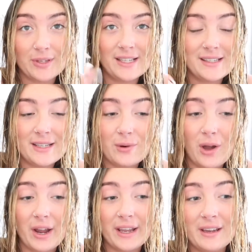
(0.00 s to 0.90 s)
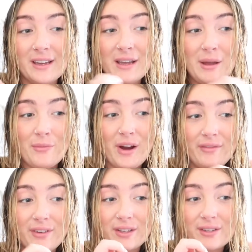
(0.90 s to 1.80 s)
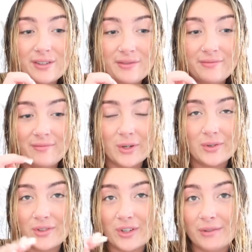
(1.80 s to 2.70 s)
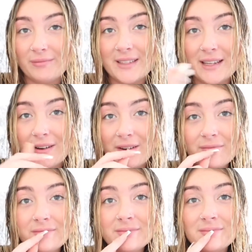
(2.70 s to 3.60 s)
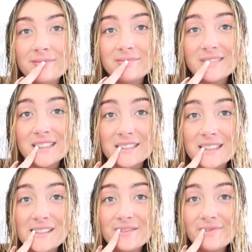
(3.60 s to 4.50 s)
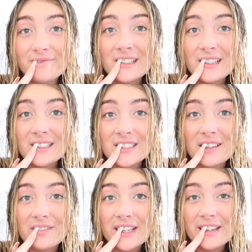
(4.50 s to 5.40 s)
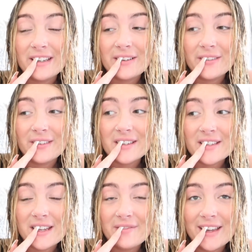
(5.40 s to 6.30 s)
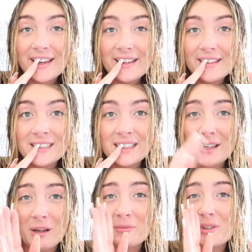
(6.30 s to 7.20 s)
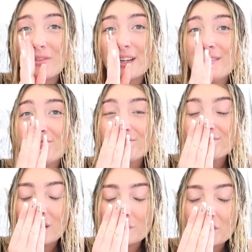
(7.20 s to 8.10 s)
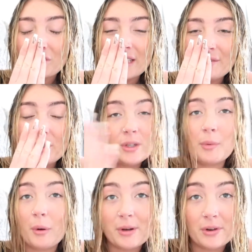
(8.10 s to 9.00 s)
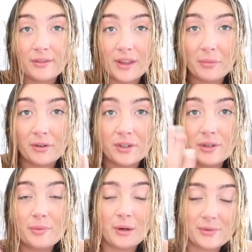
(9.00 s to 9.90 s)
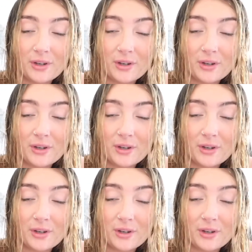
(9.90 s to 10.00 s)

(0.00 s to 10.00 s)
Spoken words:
because it's still like breakfast, lunch and dinner, isn't it? I just haven't eaten it on the same day. I'm sorry. You're probably not even that bothered, but I'm